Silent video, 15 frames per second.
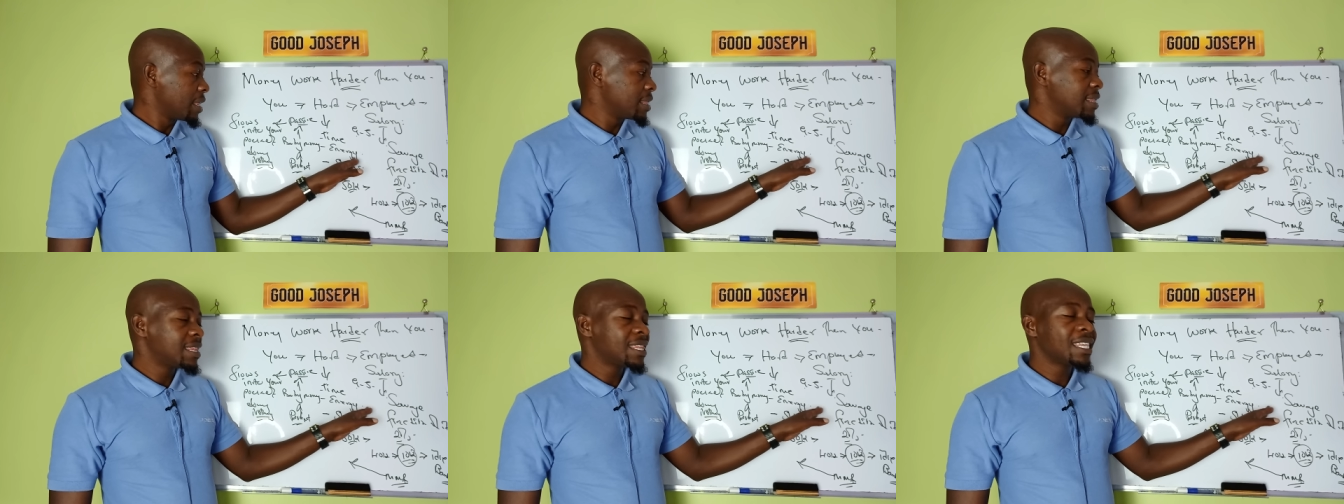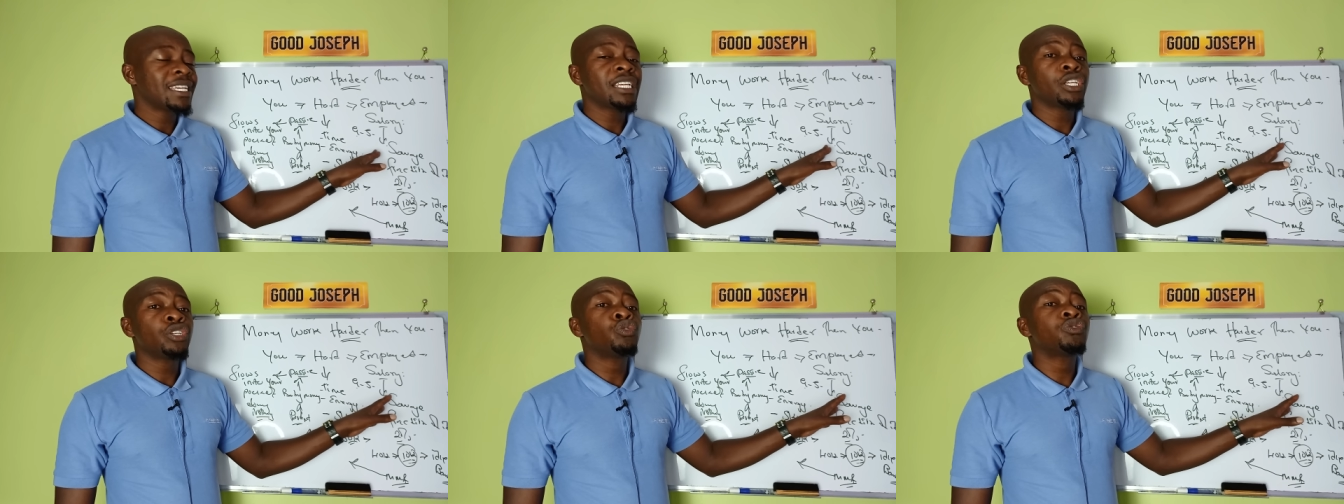
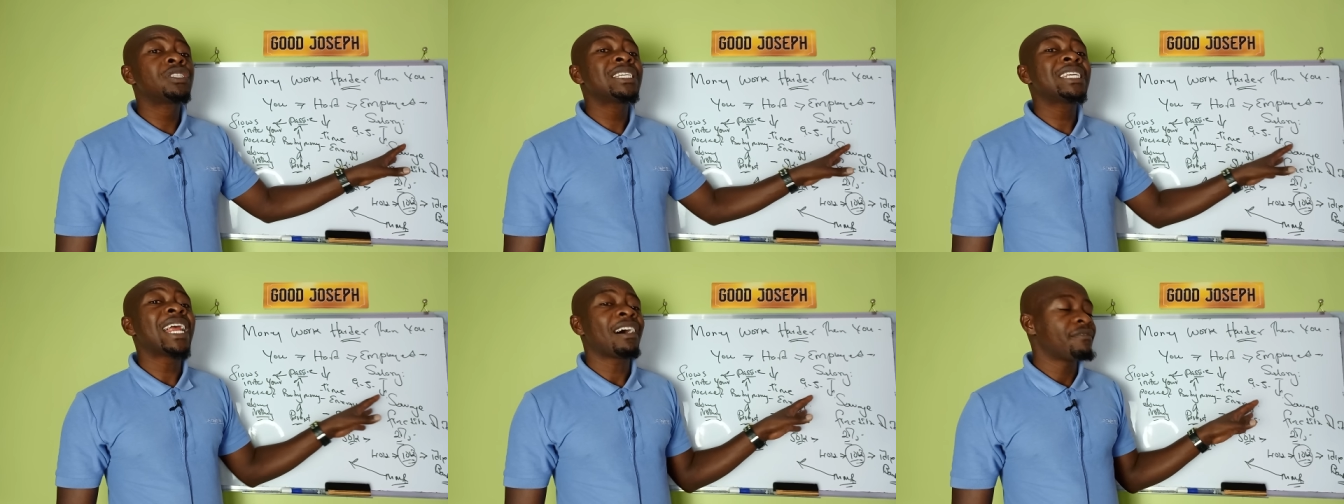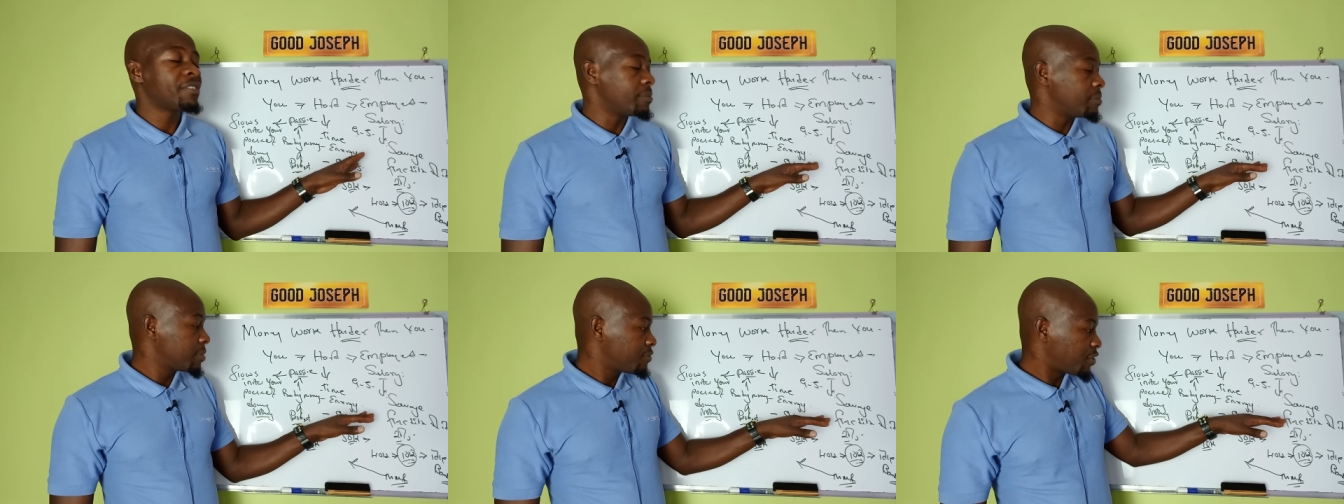you still have
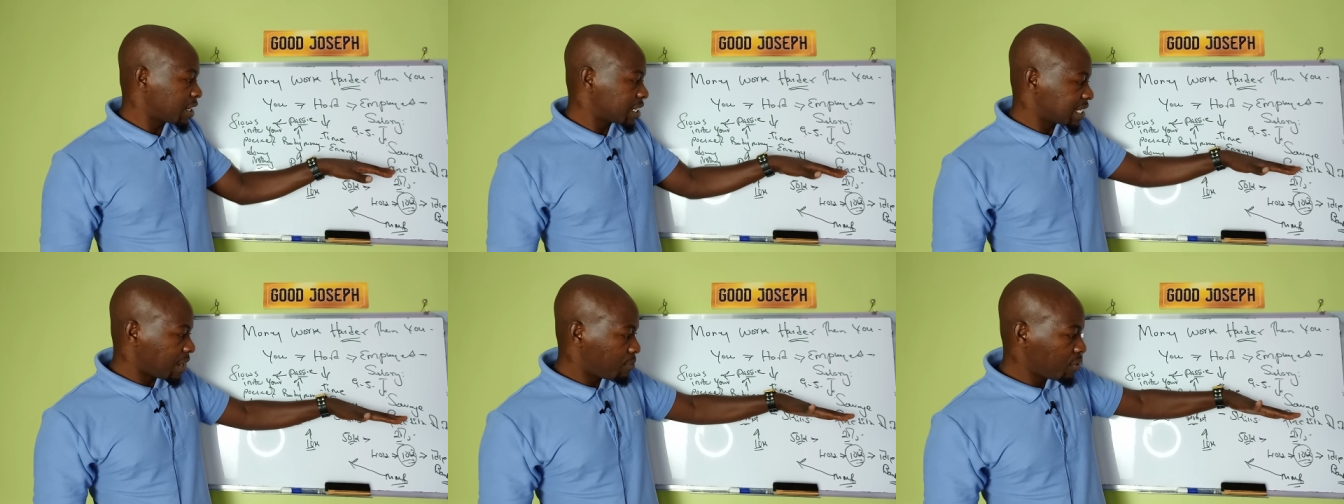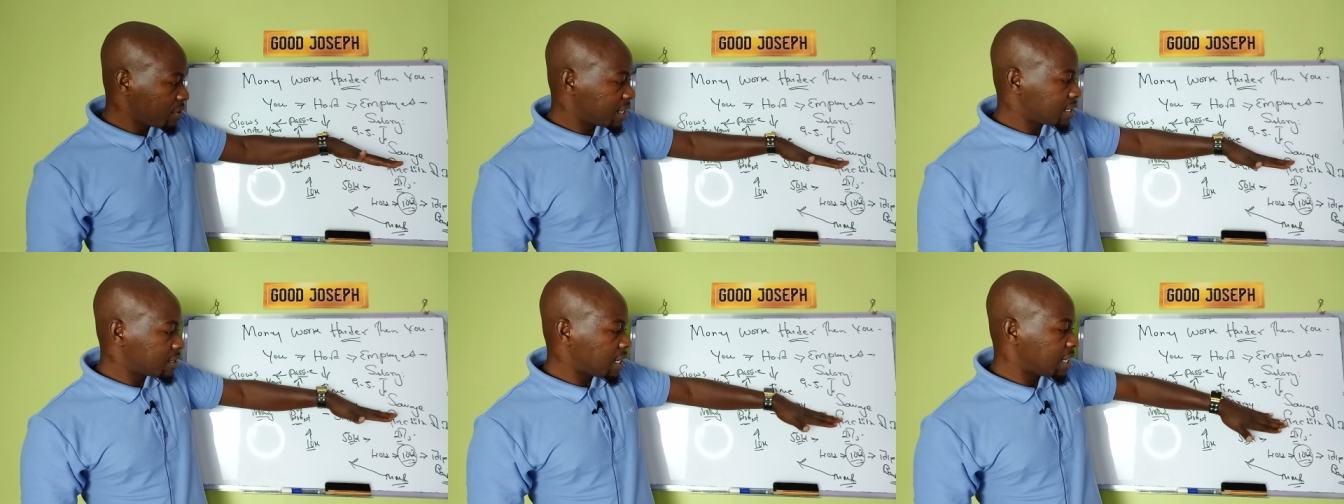them. For example,
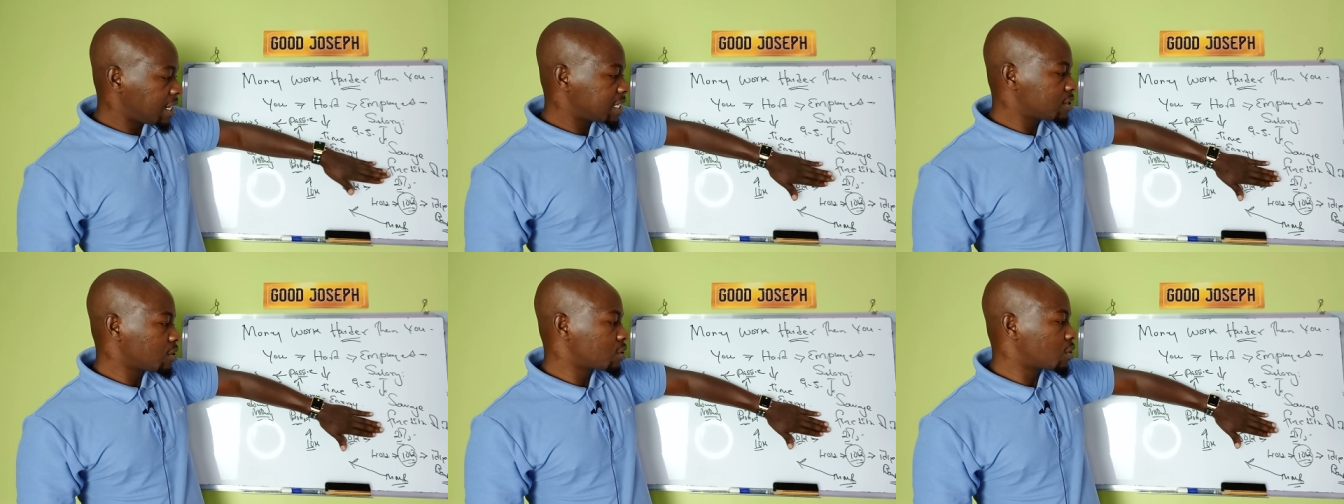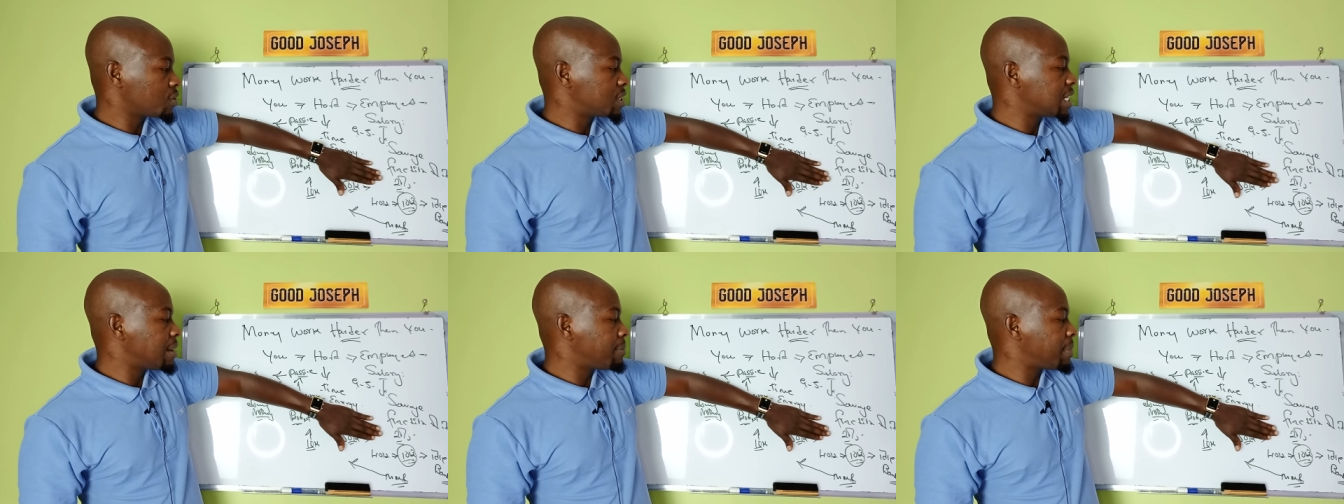let's not
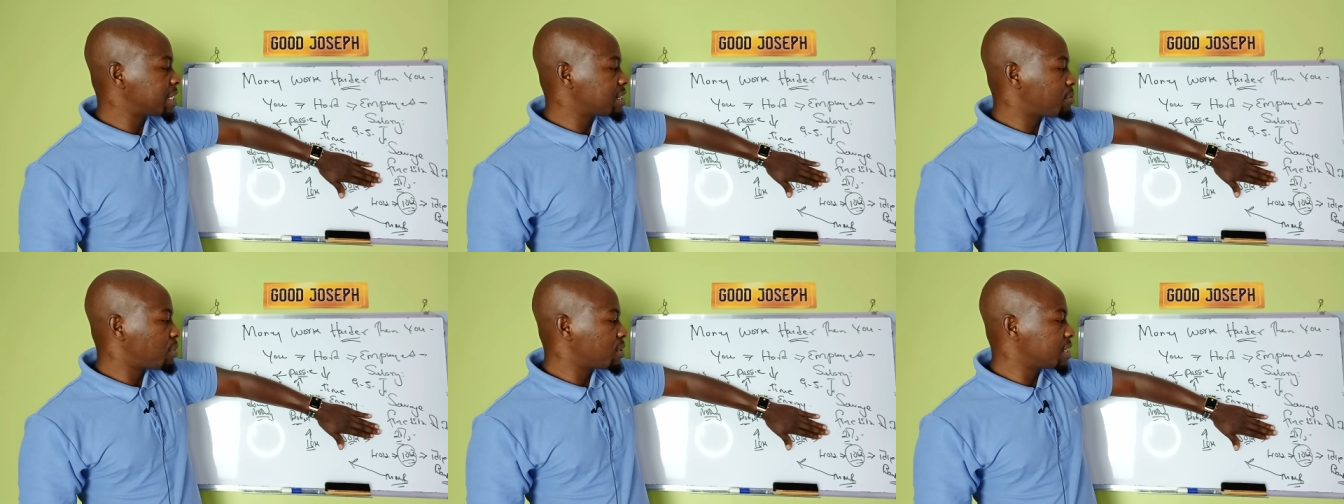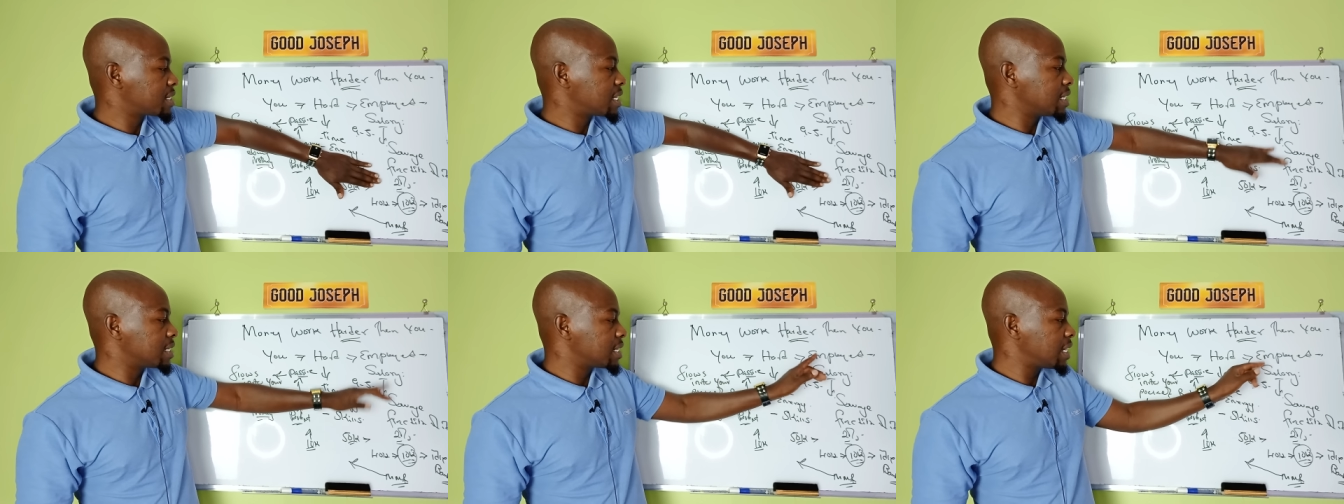consider much about the
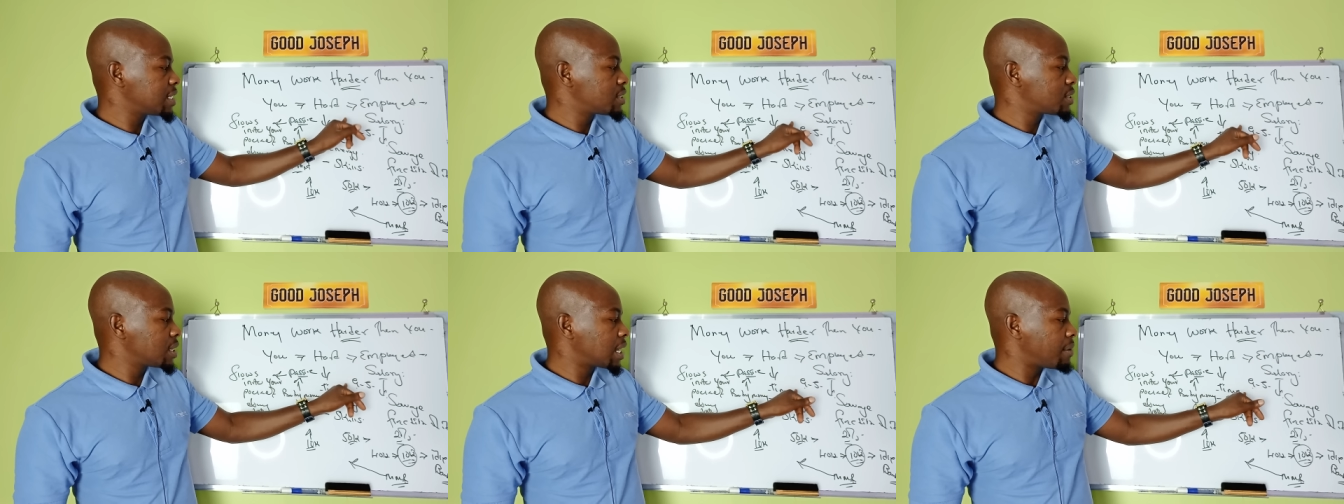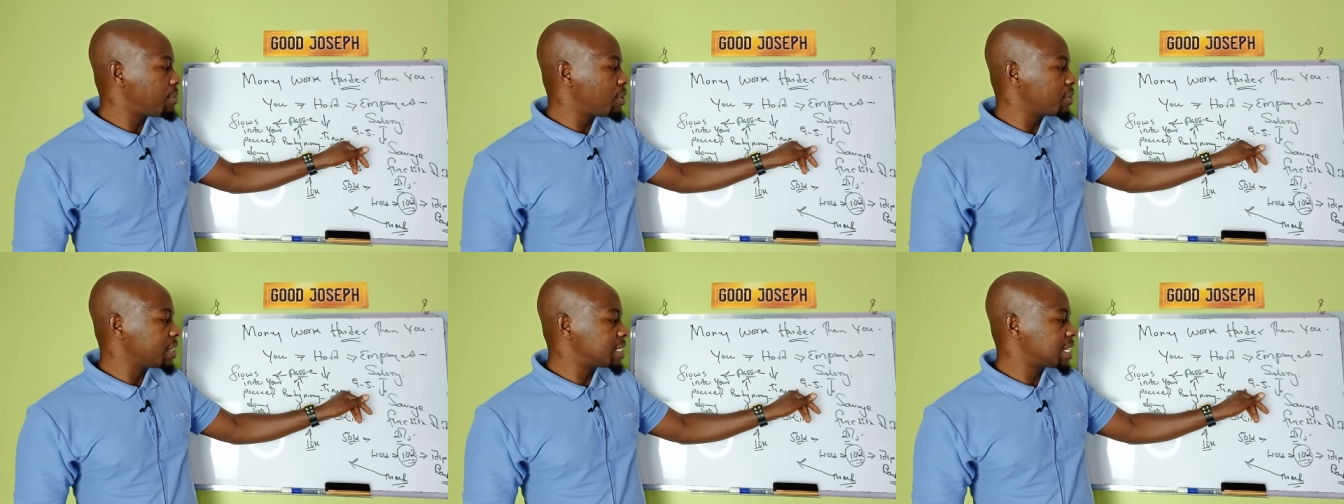skills. Let's talk
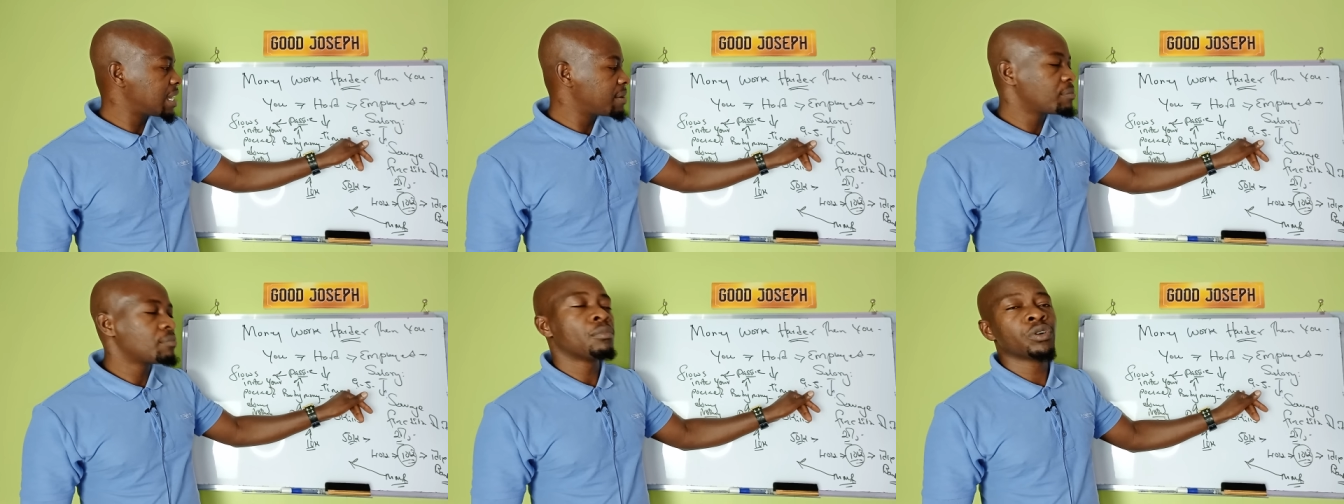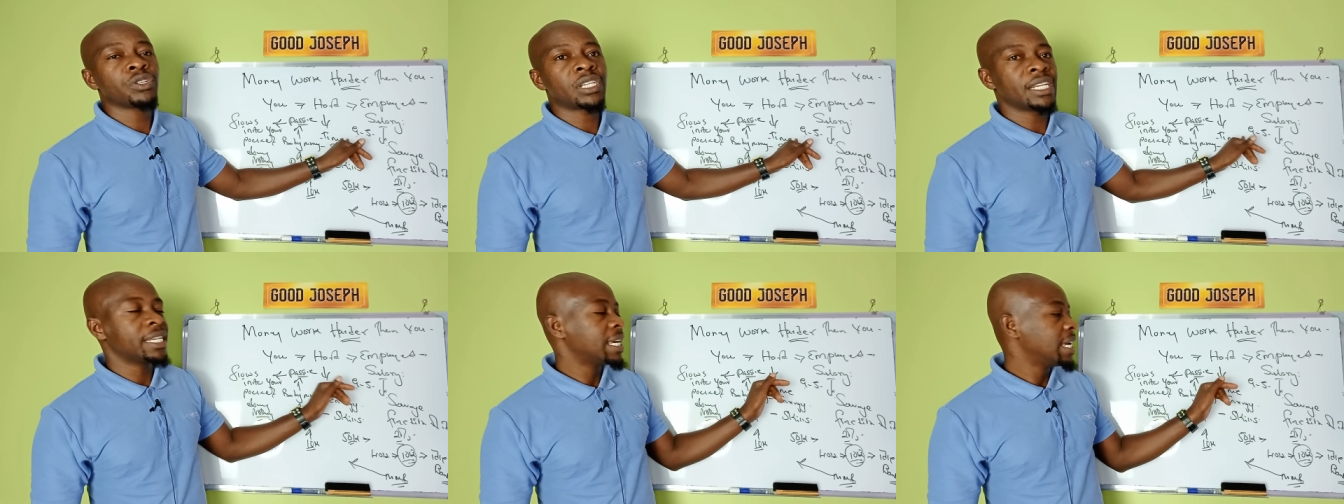about the time
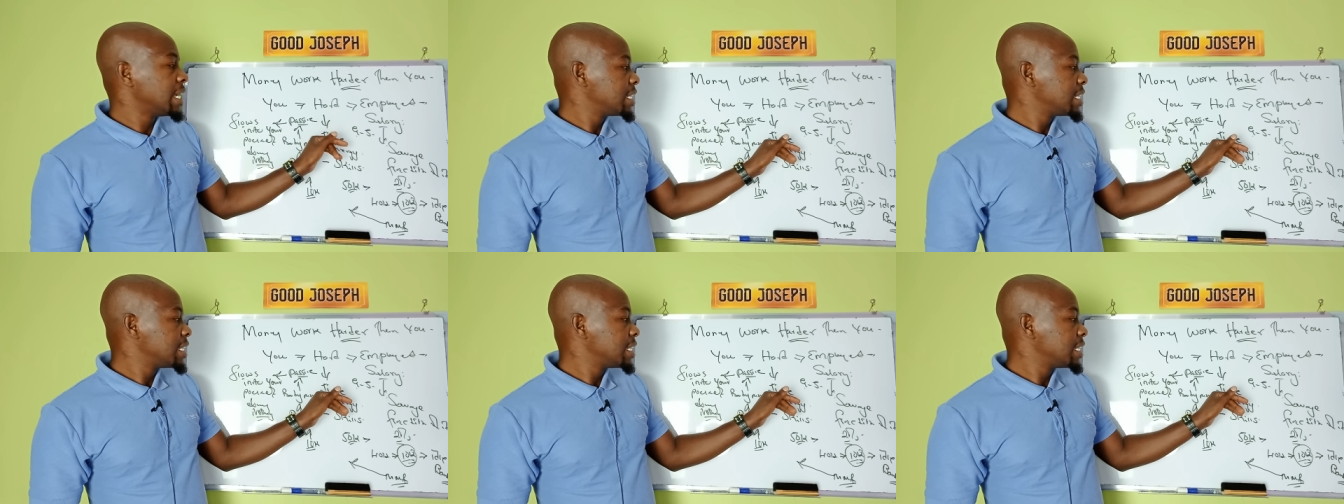mostly.